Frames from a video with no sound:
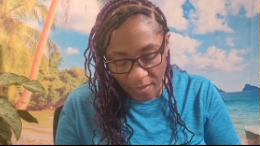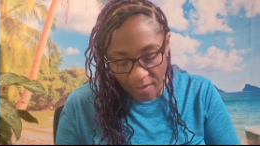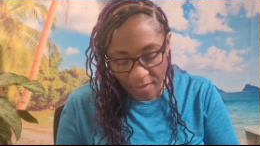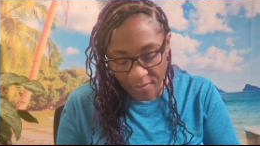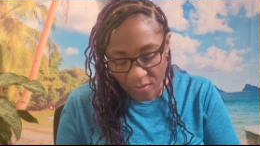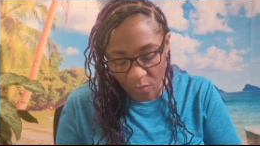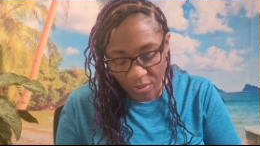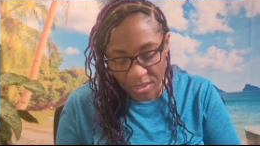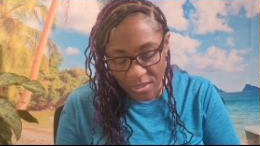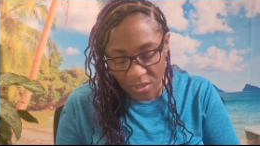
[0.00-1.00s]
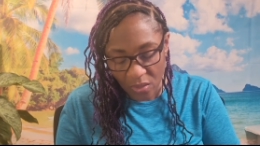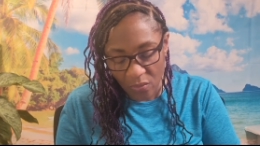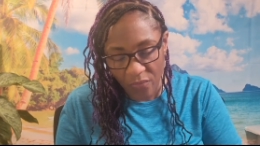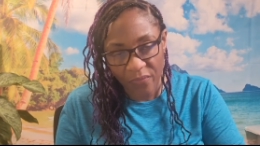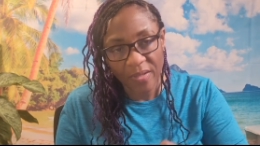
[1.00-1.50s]
Yeah, someone is
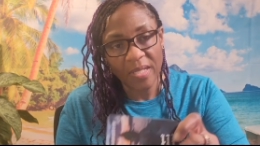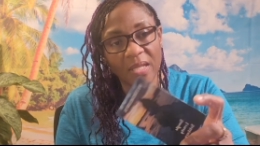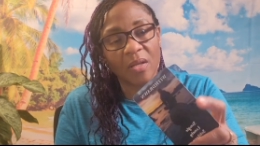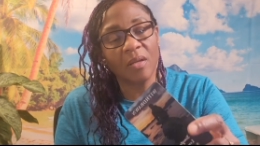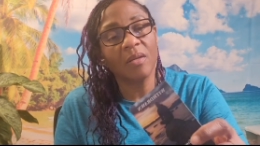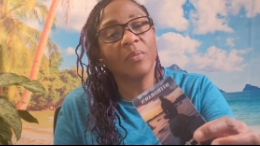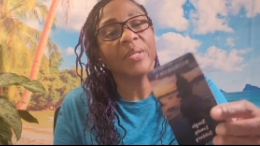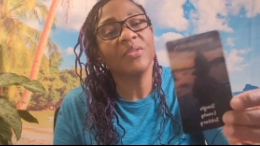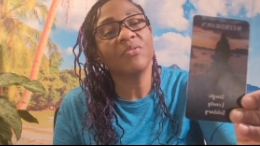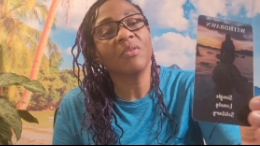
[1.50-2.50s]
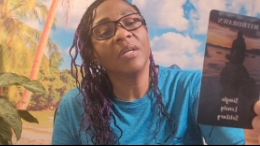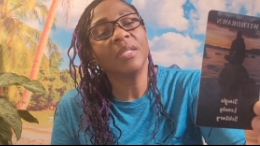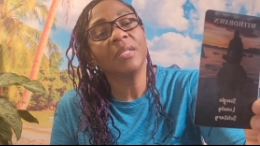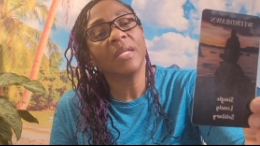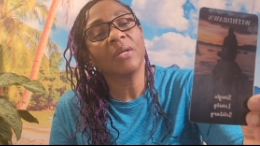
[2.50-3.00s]
now feeling
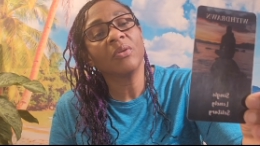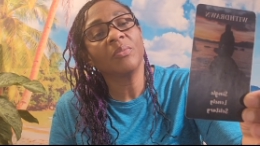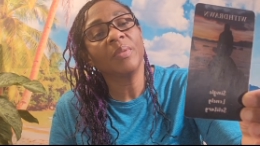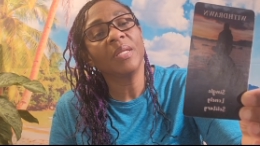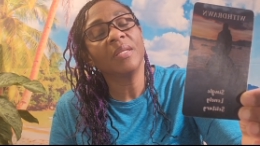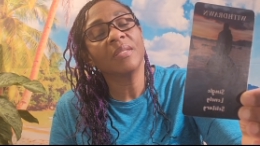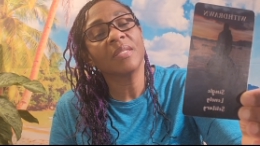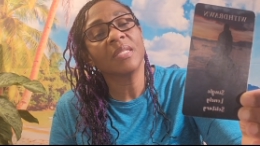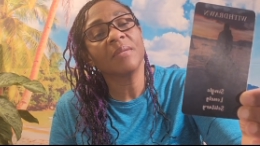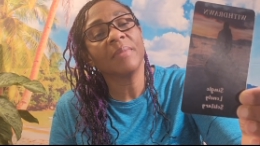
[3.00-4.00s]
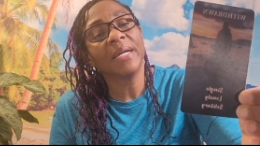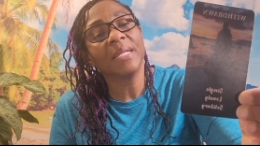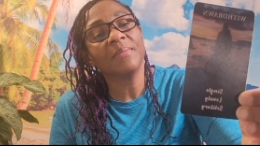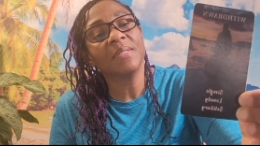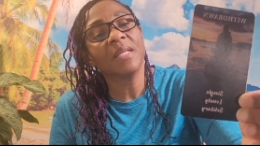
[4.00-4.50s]
withdrawn. They could be sitting
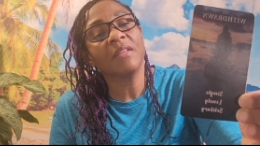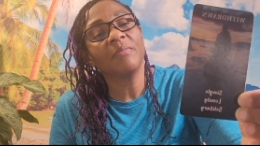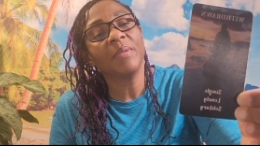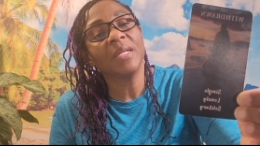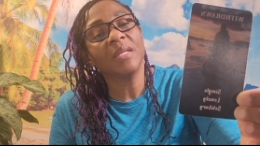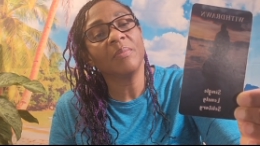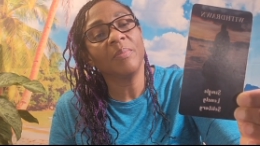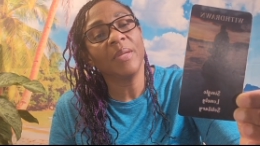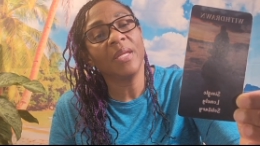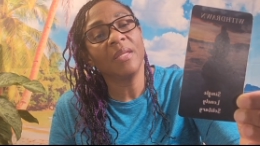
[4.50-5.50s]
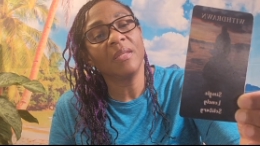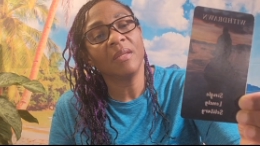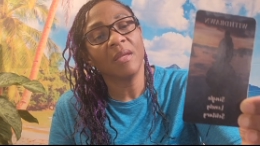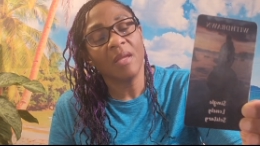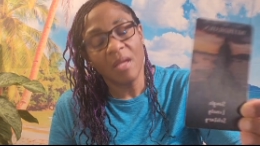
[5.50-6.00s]
by themselves, being in
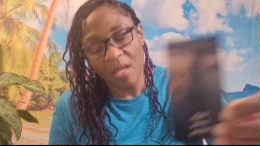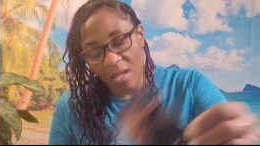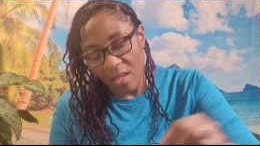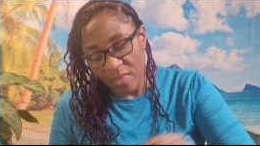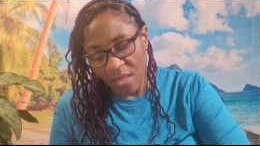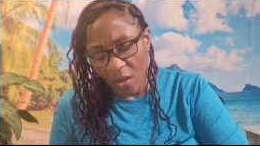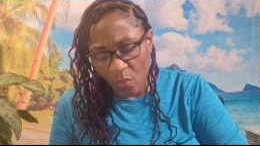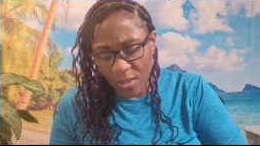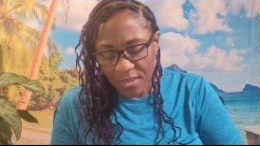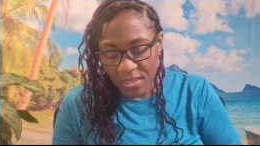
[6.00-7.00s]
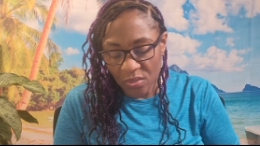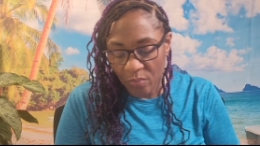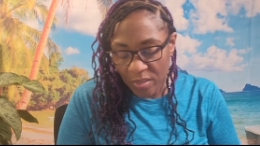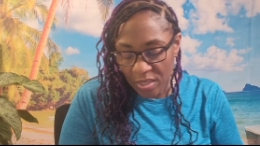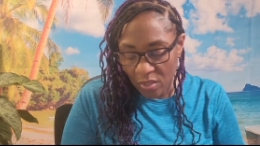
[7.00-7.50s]
pain, not wanting
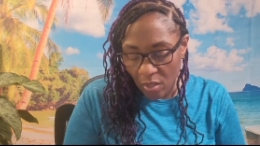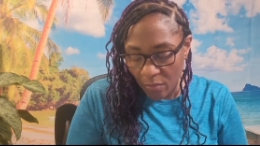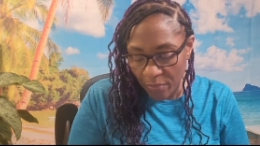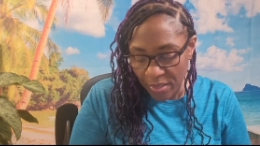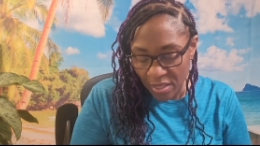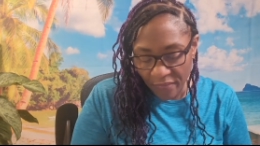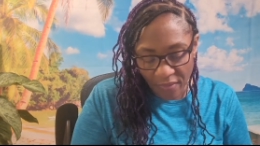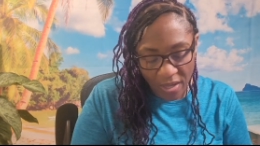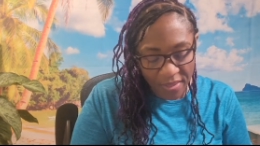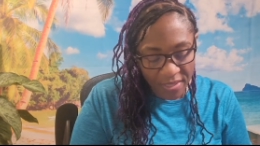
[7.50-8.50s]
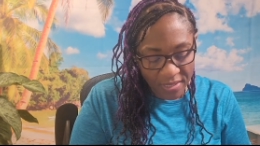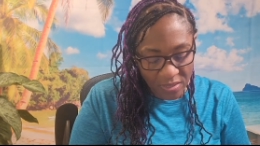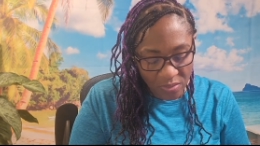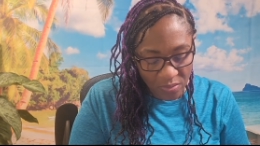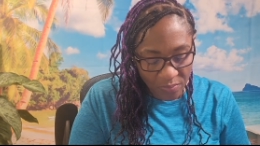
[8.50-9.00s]
to be in the company of
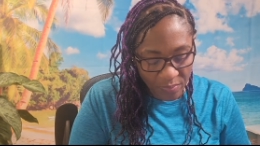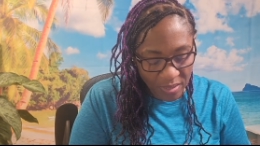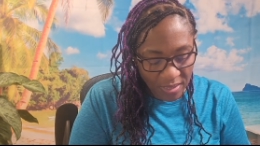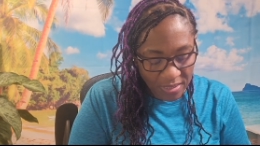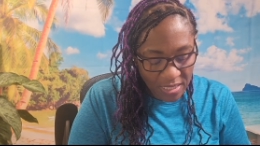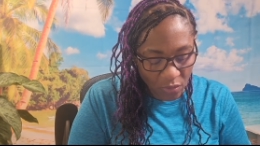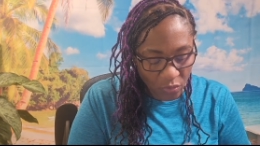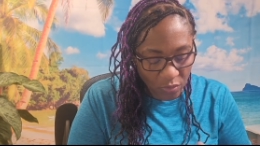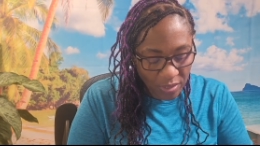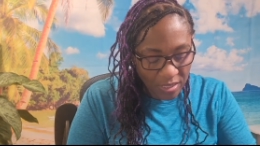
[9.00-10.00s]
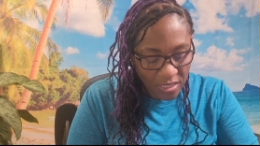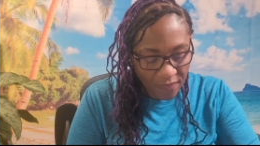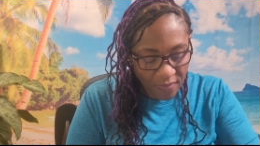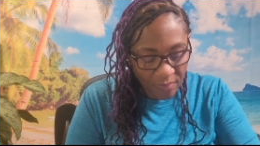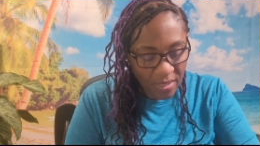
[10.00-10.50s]
others because they could
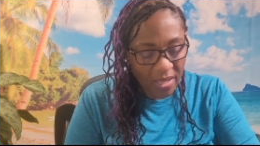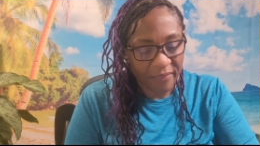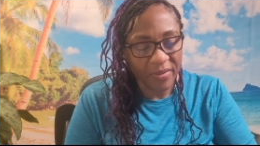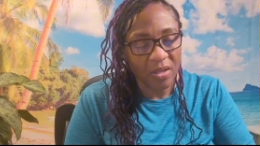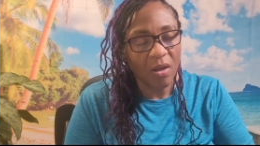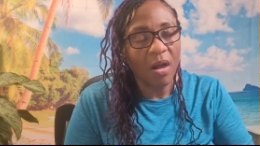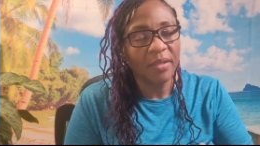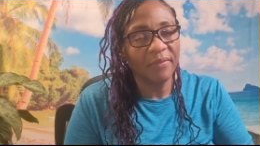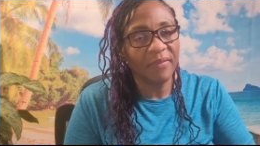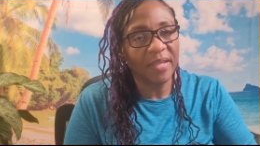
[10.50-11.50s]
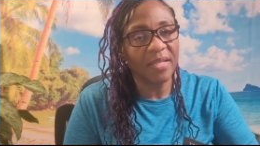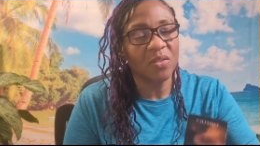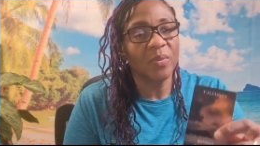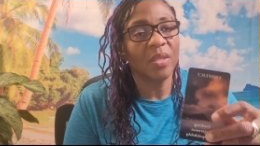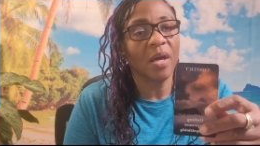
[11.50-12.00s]
even be having
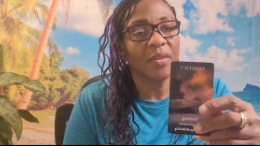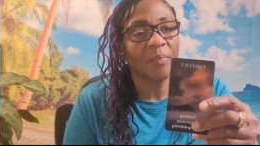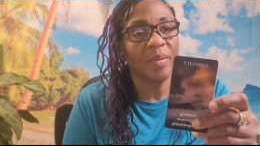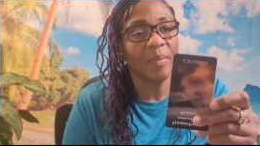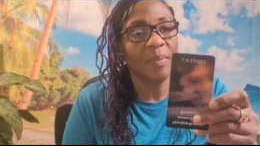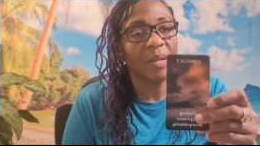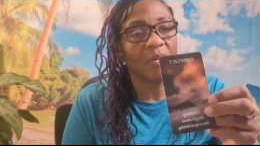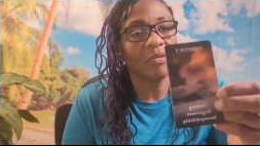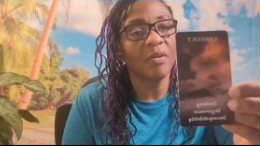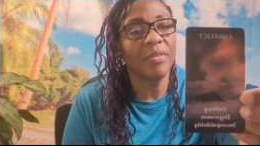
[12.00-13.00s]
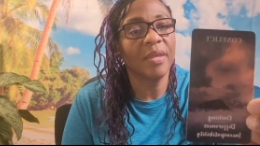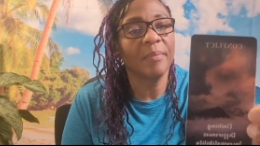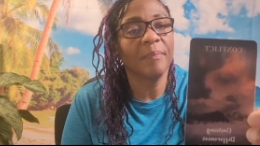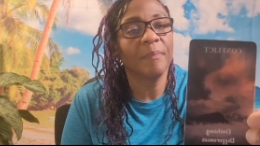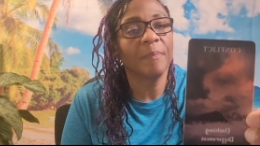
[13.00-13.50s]
conflict with other people around
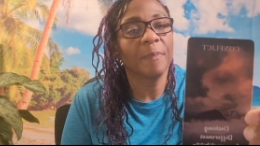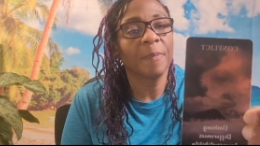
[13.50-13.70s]
them.